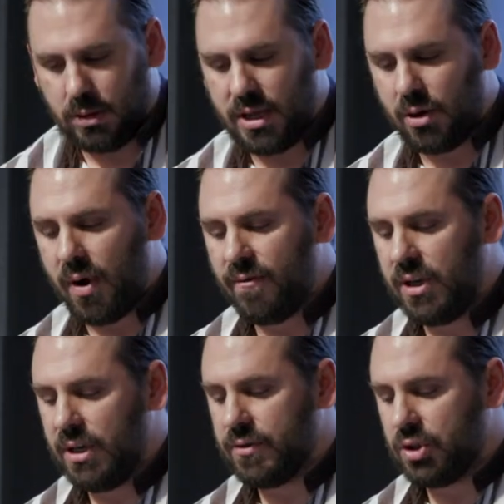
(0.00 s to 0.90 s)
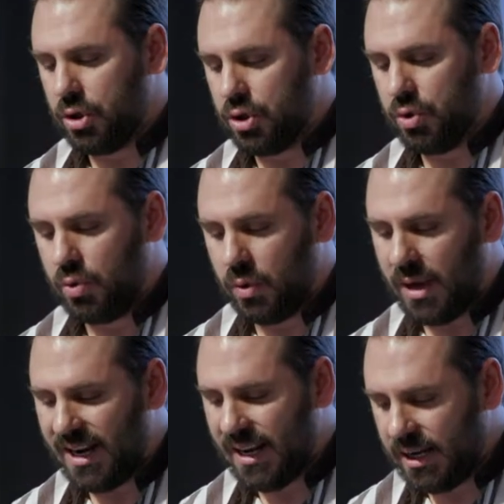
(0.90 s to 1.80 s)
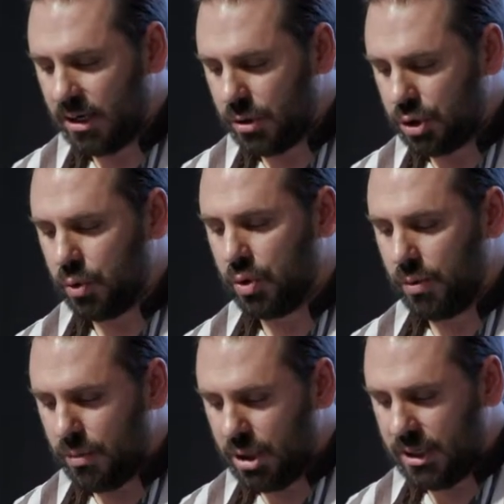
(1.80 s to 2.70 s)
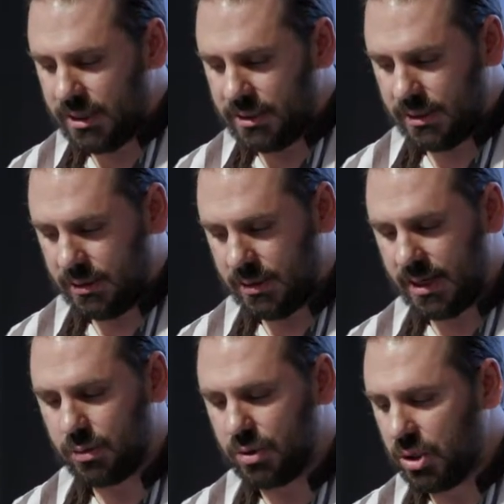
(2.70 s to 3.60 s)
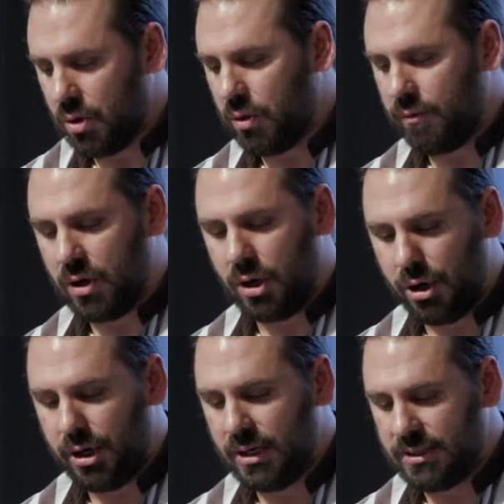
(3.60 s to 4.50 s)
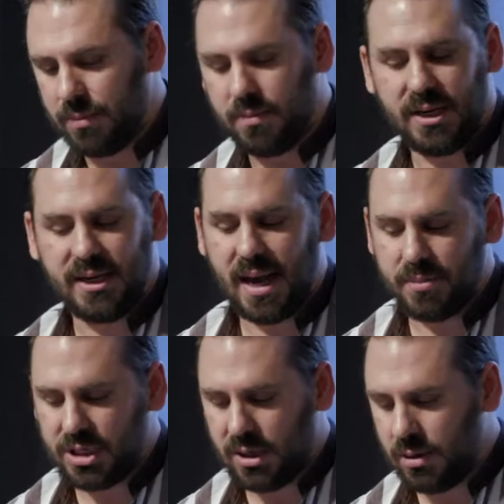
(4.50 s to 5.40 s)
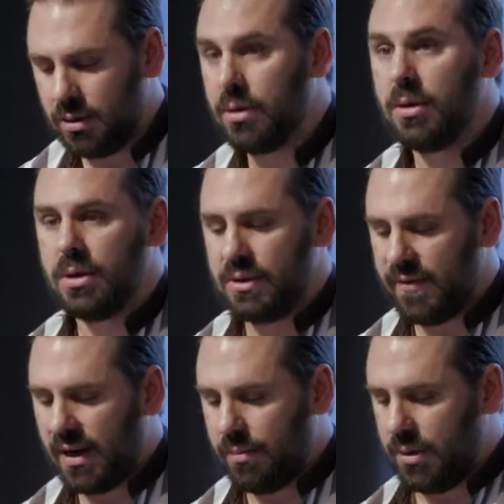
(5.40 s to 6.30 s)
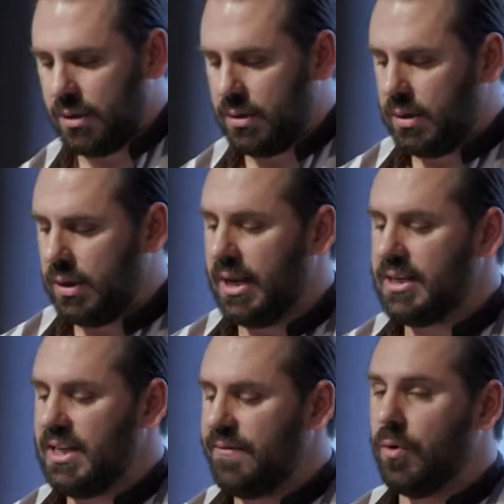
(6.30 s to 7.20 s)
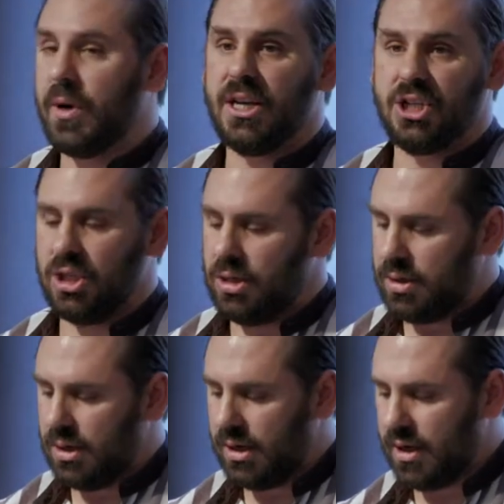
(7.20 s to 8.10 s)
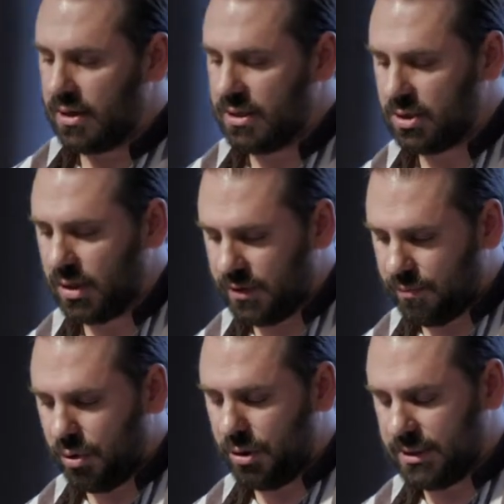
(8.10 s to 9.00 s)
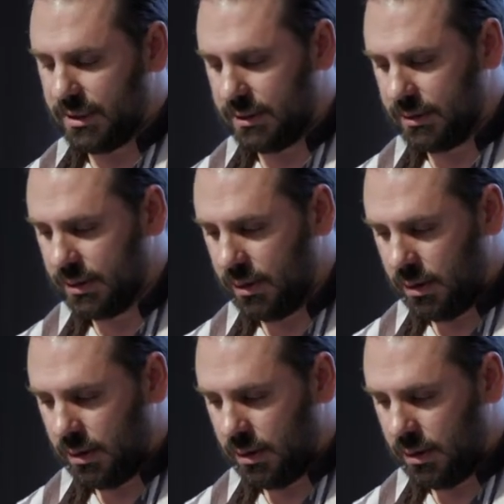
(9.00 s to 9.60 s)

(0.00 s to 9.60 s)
the unravelling of social and ecological communities as a result of colonialism and capture, development and deformation and other destructive processes.